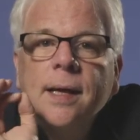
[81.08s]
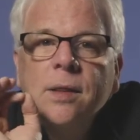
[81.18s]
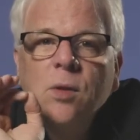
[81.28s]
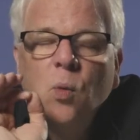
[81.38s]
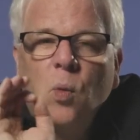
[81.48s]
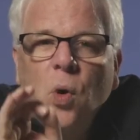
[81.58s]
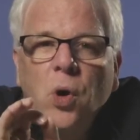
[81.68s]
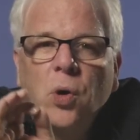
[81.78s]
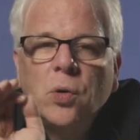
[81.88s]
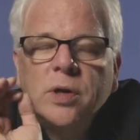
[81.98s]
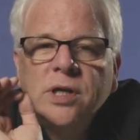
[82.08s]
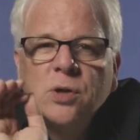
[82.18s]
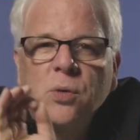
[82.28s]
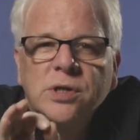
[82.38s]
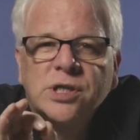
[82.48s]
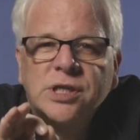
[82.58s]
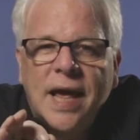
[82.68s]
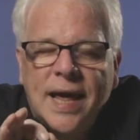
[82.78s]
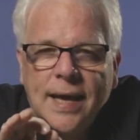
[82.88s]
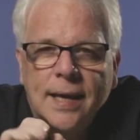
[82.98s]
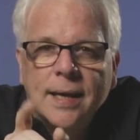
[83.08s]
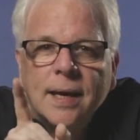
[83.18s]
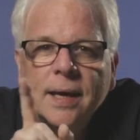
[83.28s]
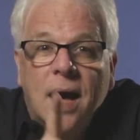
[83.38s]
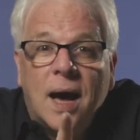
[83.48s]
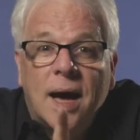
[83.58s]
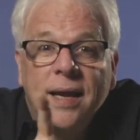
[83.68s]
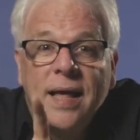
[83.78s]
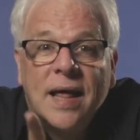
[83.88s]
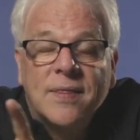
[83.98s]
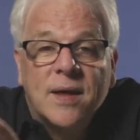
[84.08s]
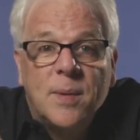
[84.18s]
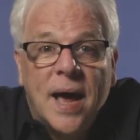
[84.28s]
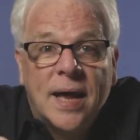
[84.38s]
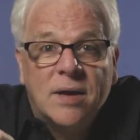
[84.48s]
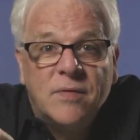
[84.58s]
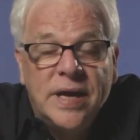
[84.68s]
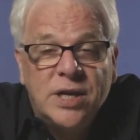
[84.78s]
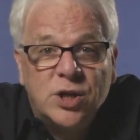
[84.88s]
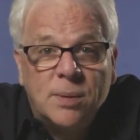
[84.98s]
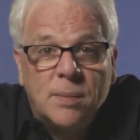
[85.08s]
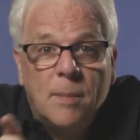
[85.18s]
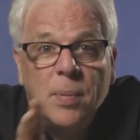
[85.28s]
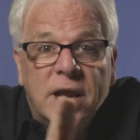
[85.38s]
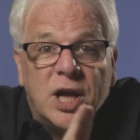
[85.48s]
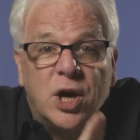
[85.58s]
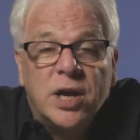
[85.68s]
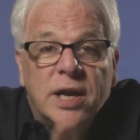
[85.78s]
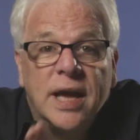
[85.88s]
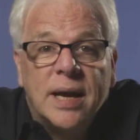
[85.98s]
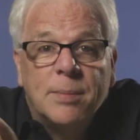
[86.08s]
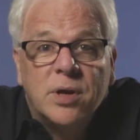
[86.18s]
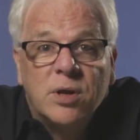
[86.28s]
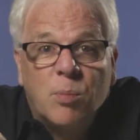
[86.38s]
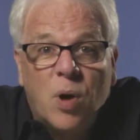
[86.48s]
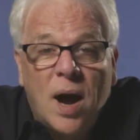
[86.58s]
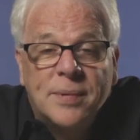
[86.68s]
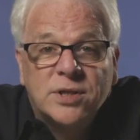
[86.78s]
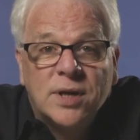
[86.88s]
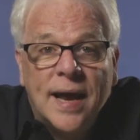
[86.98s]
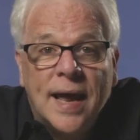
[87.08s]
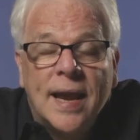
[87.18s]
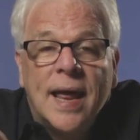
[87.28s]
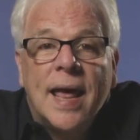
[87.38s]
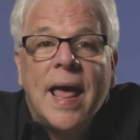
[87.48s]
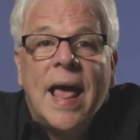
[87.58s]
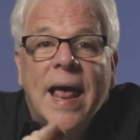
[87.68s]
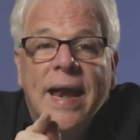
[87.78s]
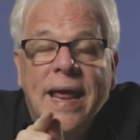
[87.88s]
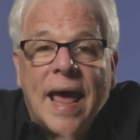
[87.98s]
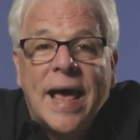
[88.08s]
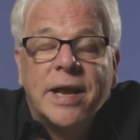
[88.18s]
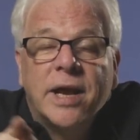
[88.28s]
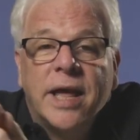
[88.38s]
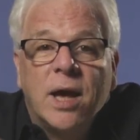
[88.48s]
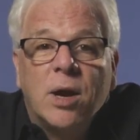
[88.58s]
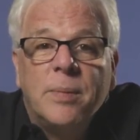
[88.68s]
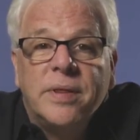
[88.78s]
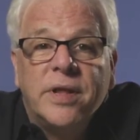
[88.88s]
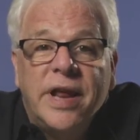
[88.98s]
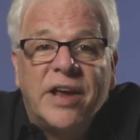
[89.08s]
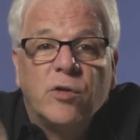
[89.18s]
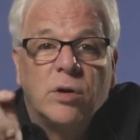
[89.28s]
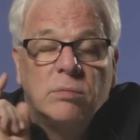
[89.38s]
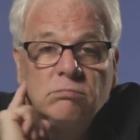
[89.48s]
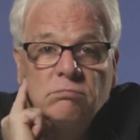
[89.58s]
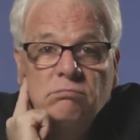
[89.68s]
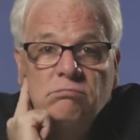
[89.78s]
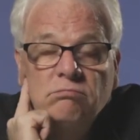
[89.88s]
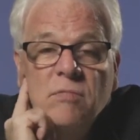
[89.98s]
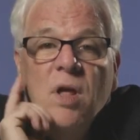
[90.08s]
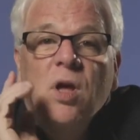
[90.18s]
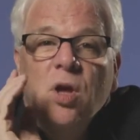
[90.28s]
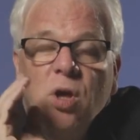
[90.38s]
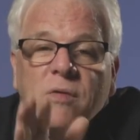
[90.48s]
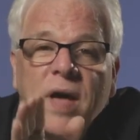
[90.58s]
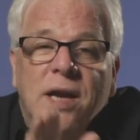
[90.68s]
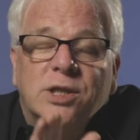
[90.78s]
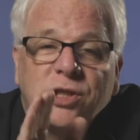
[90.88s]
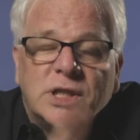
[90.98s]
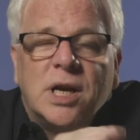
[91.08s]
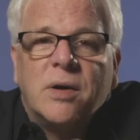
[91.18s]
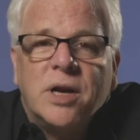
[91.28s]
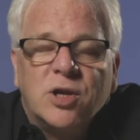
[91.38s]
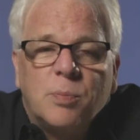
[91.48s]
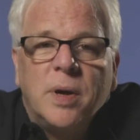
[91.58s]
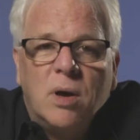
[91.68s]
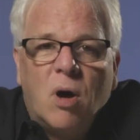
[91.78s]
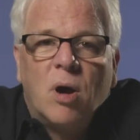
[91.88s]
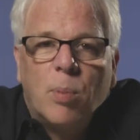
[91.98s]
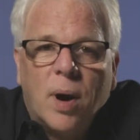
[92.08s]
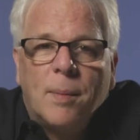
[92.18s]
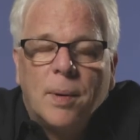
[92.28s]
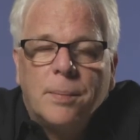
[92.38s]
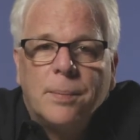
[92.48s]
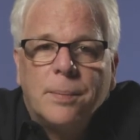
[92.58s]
The world is going to say God got them out of Egypt, but he couldn't get them to the promised land, and he had to kill them in the desert. You've got a serious PR problem.